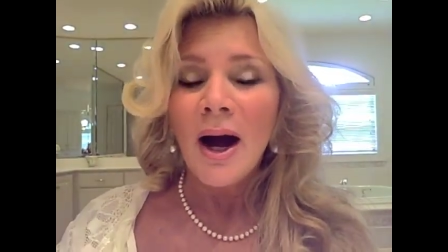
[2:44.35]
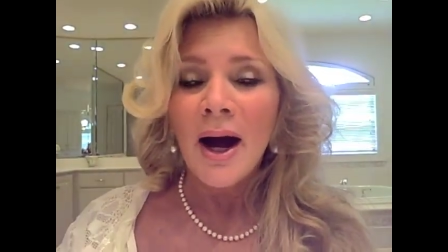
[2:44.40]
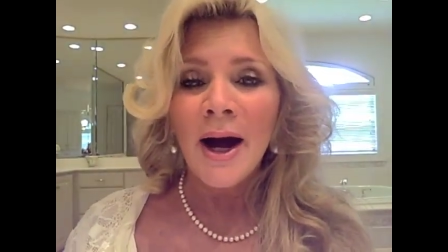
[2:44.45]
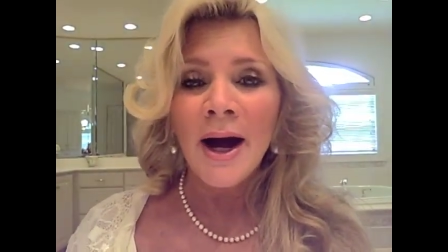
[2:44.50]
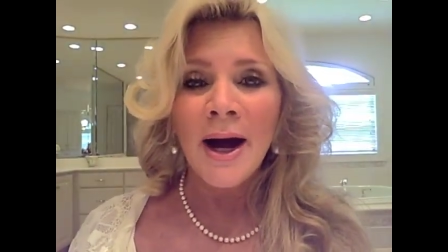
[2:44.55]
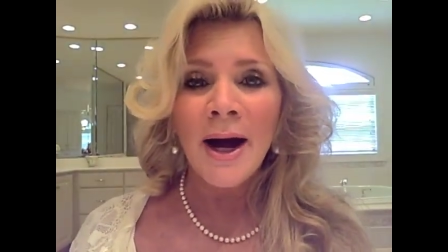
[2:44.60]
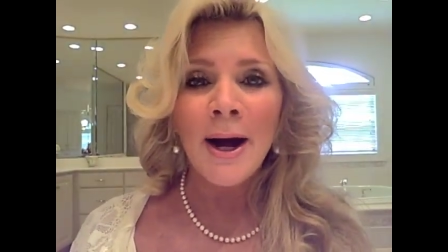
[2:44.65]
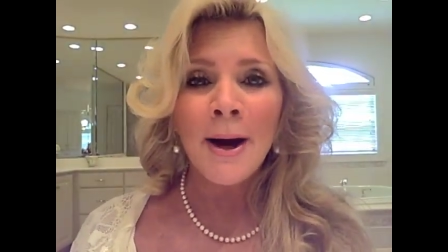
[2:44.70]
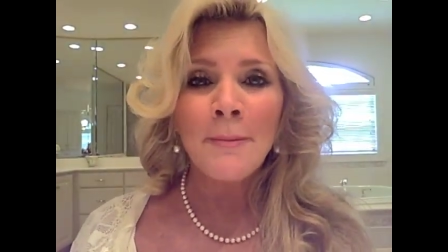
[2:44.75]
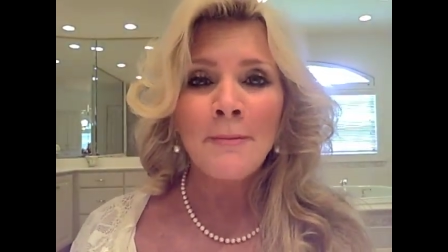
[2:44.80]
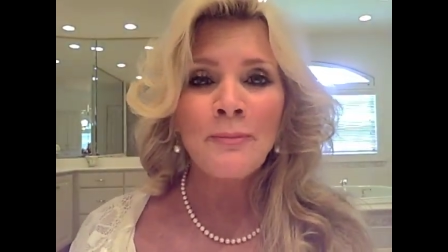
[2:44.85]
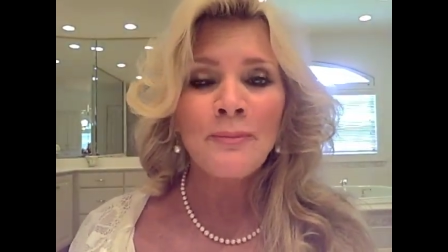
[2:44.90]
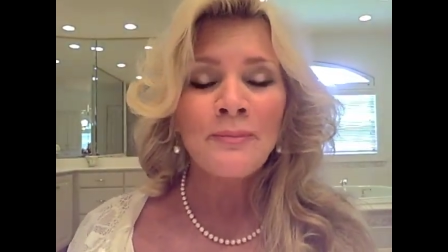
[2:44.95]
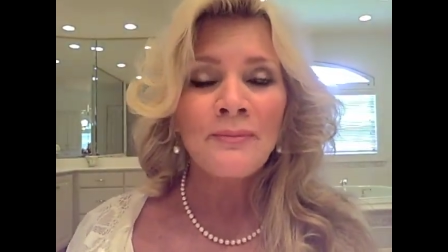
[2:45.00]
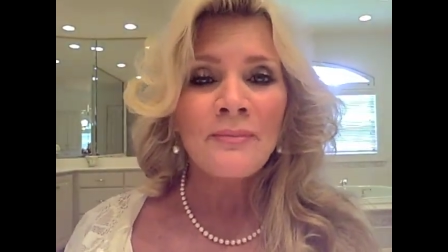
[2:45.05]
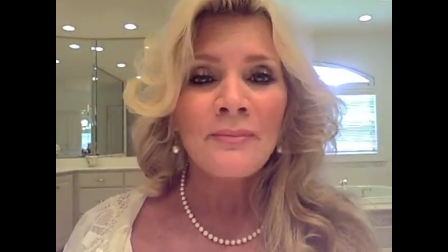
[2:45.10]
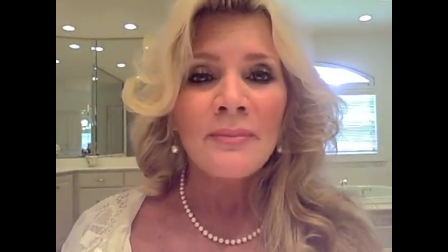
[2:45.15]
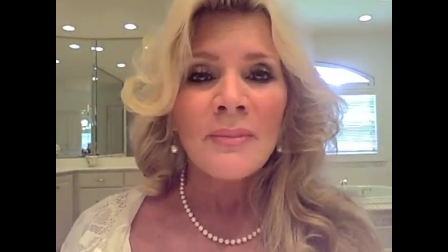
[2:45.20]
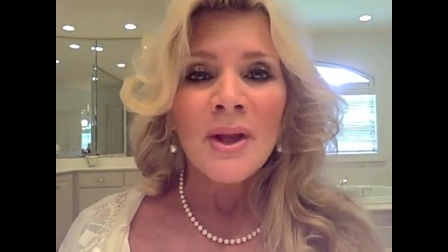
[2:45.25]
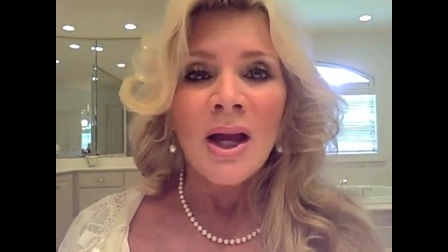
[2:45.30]
Um,
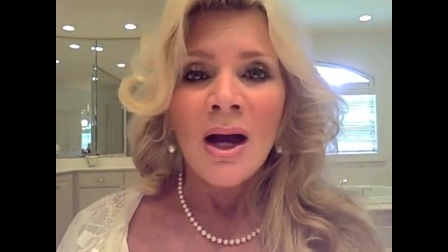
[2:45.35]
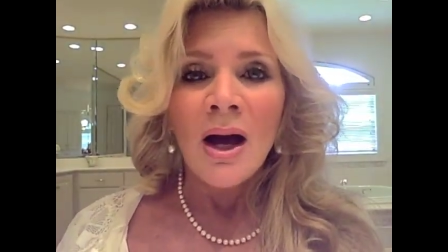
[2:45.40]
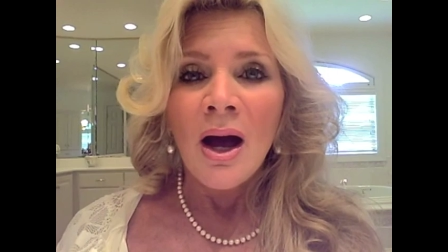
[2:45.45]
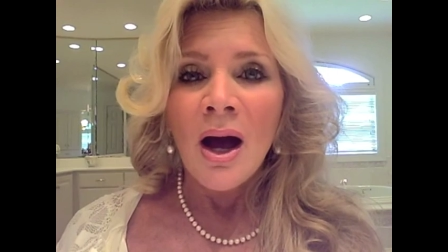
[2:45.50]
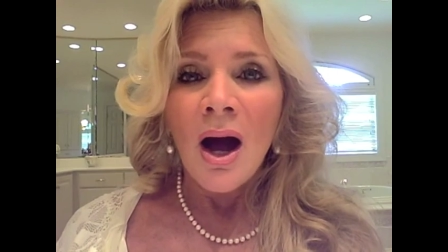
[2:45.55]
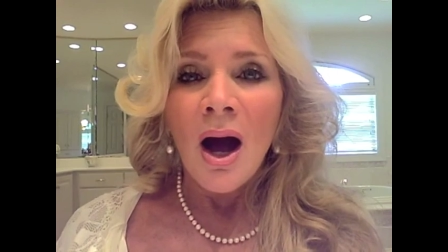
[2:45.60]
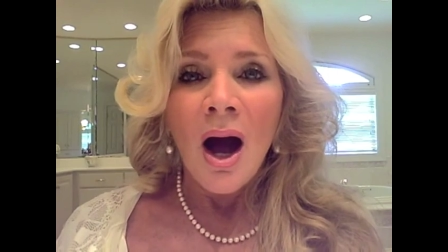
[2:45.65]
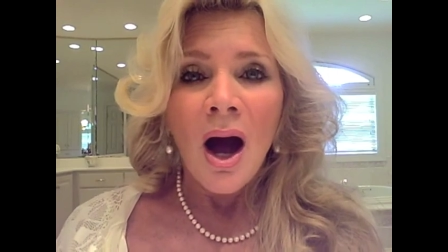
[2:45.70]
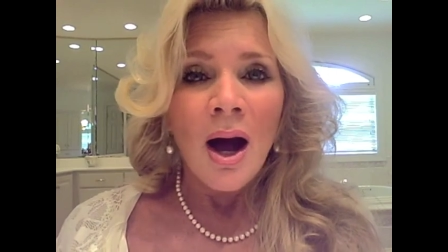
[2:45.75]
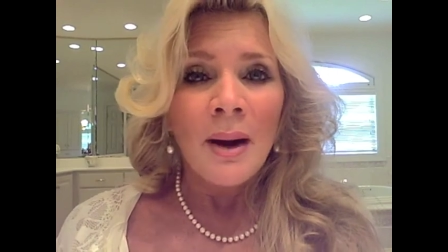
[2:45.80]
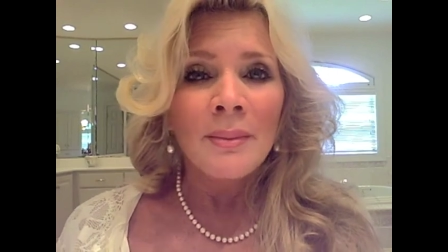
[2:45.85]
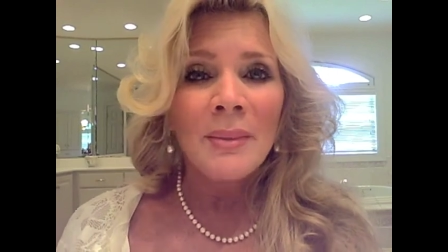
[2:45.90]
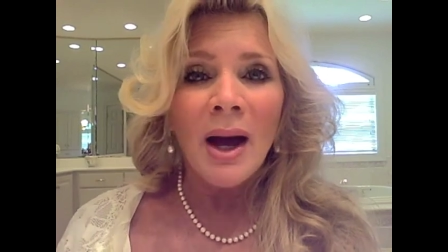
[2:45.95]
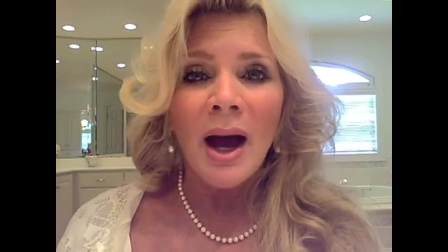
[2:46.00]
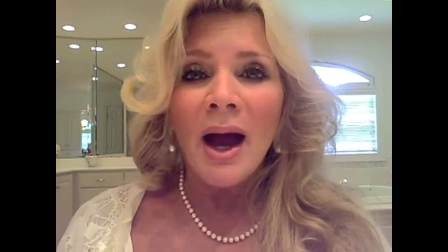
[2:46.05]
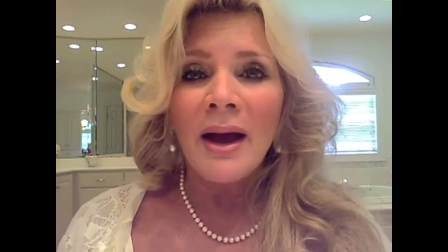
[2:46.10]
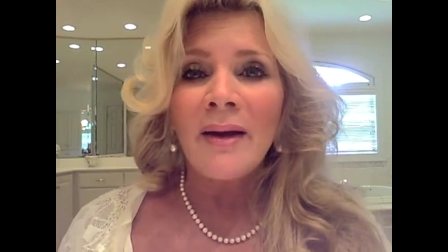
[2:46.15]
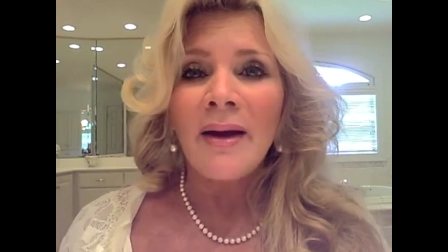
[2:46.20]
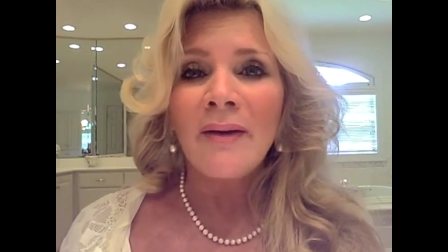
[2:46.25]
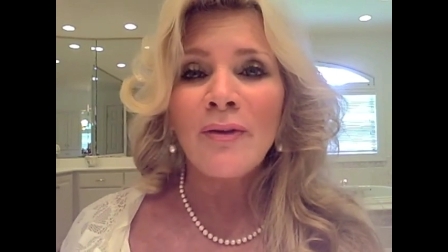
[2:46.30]
I'm not,
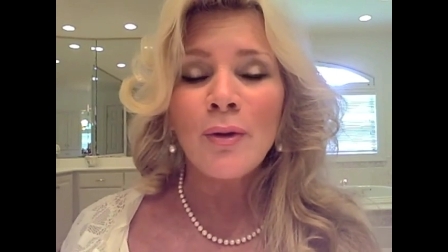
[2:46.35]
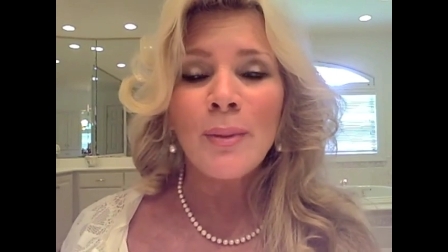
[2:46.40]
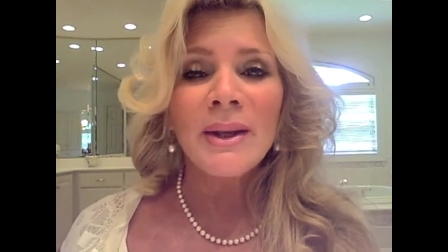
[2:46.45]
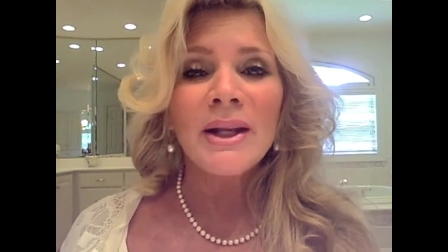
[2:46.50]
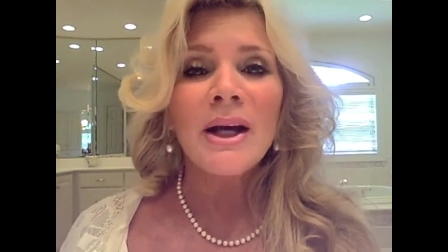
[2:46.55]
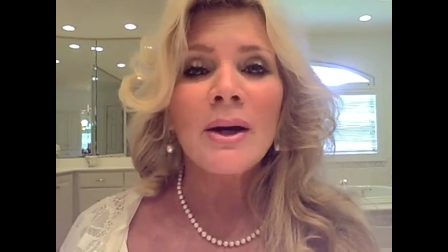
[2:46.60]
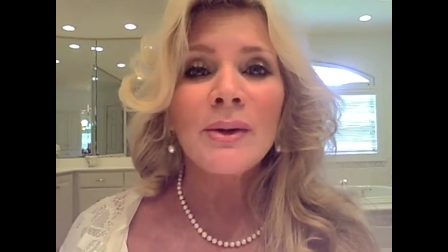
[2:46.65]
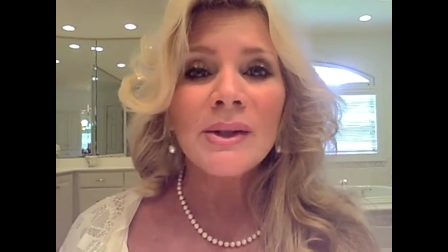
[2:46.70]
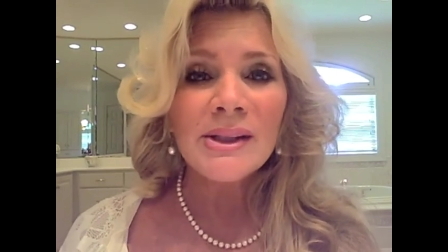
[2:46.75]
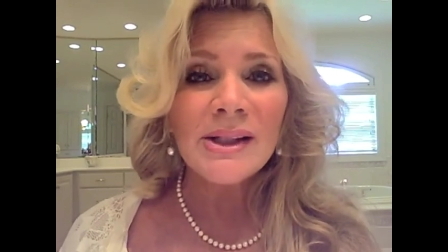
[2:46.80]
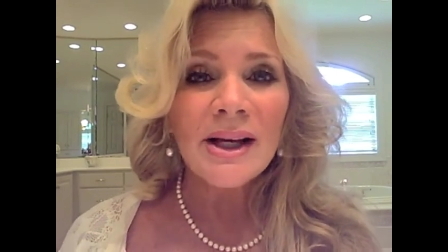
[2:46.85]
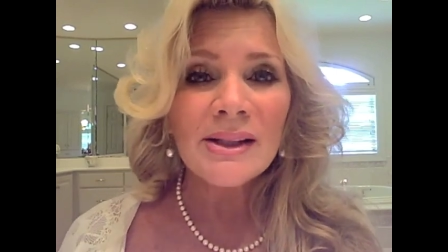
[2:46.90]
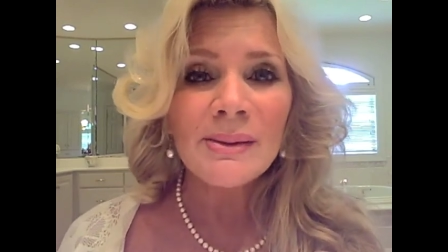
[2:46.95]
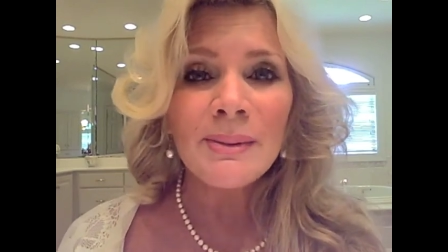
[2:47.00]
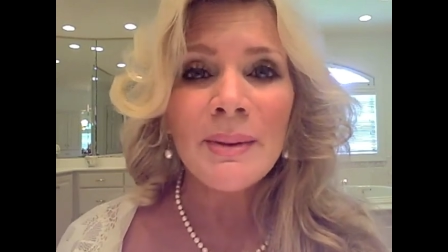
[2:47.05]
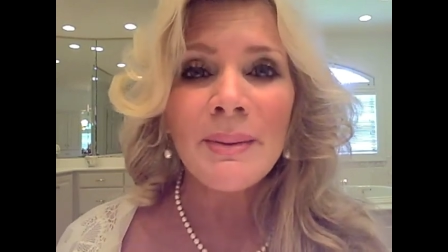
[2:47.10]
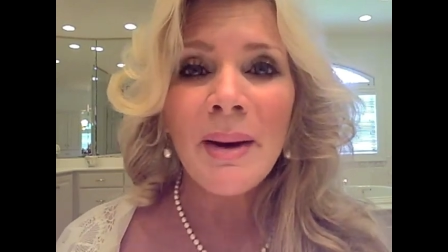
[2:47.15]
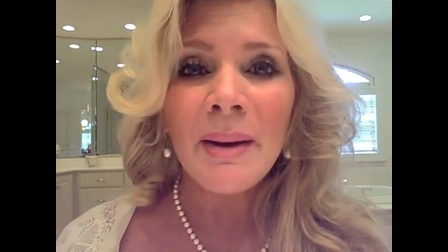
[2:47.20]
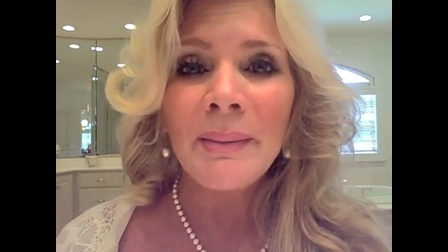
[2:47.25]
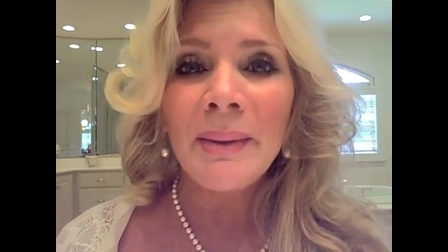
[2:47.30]
I, everybody always asks
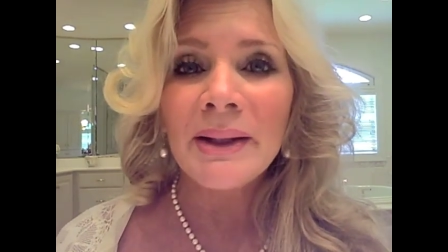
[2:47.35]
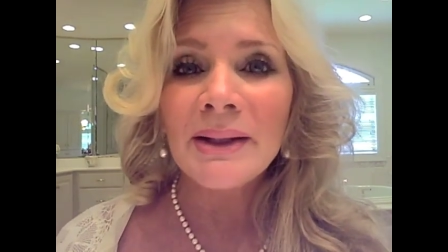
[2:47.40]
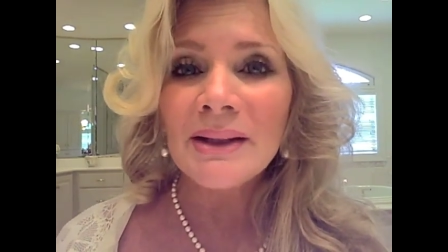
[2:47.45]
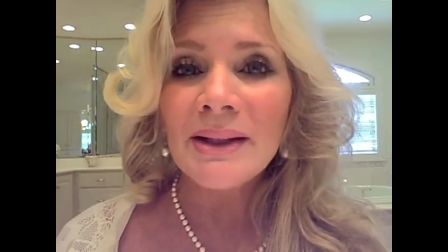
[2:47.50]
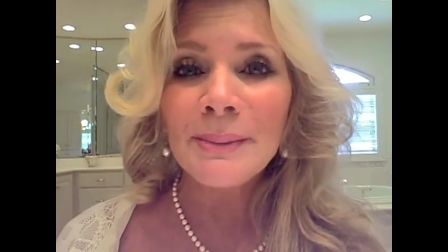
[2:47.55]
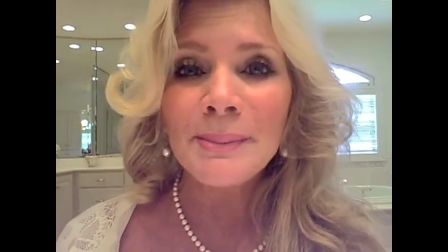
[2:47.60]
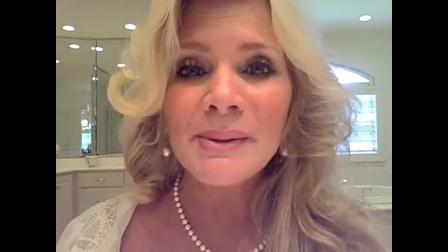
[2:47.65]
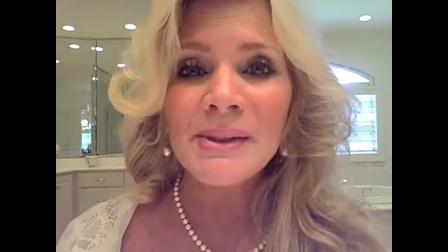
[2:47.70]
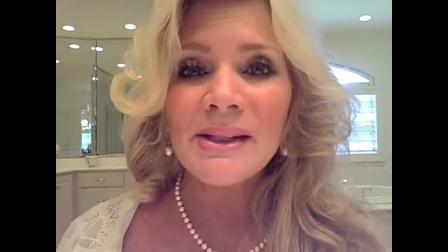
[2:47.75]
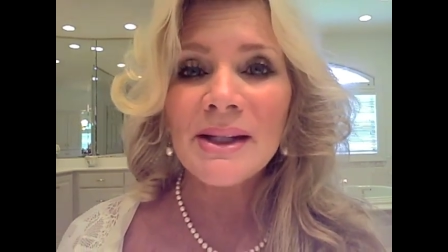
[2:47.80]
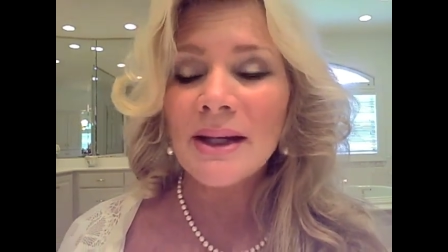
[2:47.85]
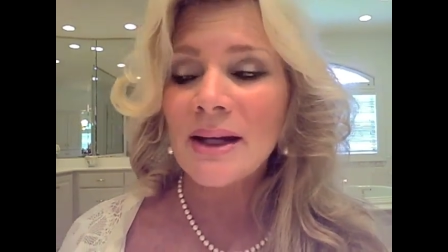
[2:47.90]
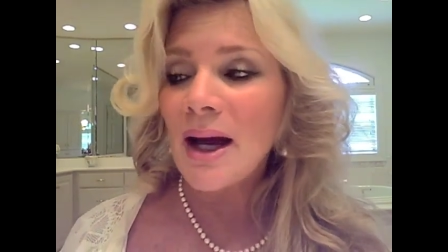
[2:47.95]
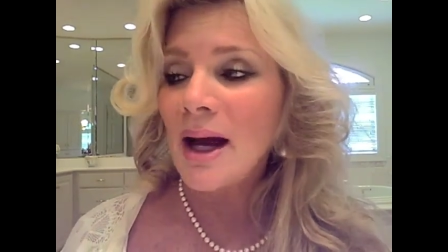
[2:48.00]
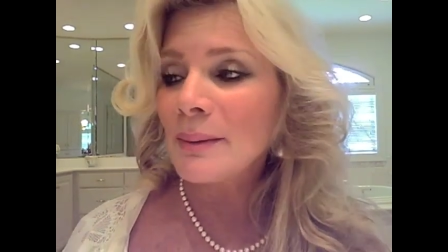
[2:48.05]
me about my lipstick.